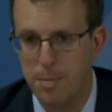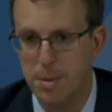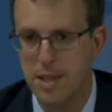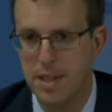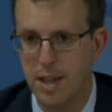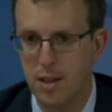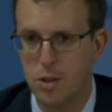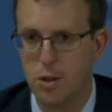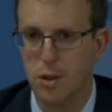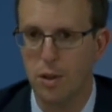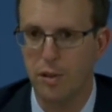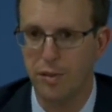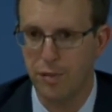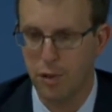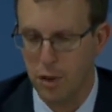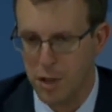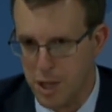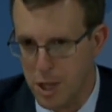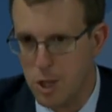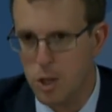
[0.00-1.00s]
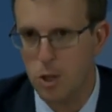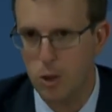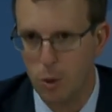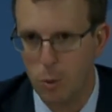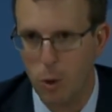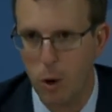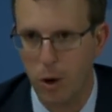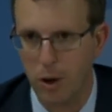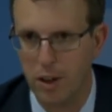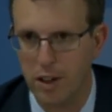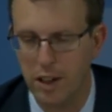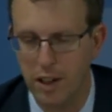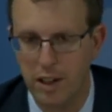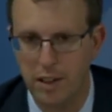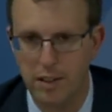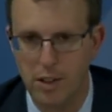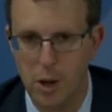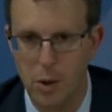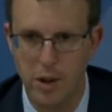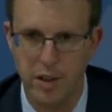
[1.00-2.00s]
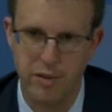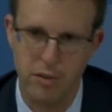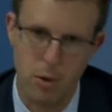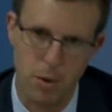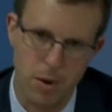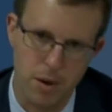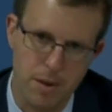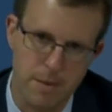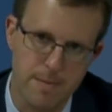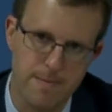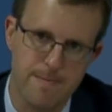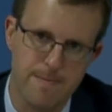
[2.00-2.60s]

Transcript: potential for additional work uh, going forward.